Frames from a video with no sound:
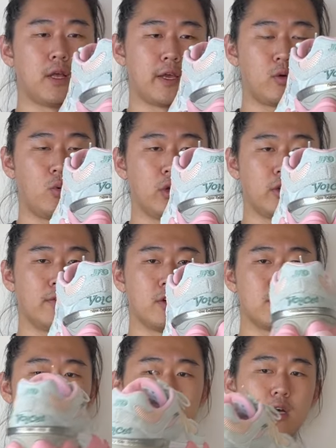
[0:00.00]
like one of
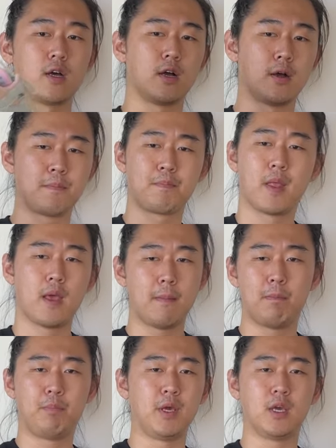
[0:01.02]
those
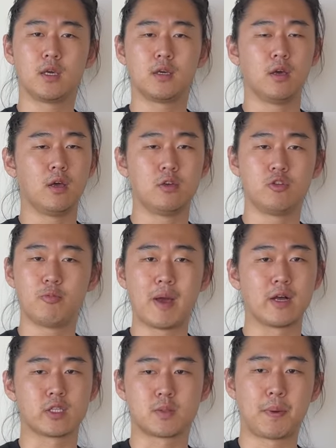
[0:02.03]
big New
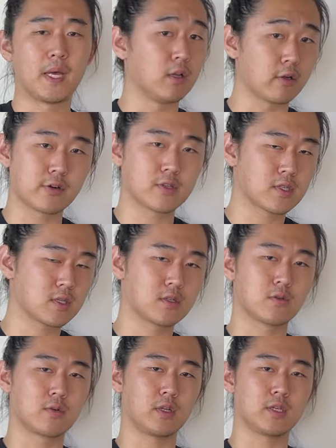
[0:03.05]
Balance pillars
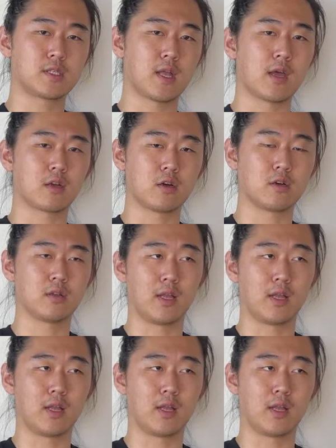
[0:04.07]
to really stand on,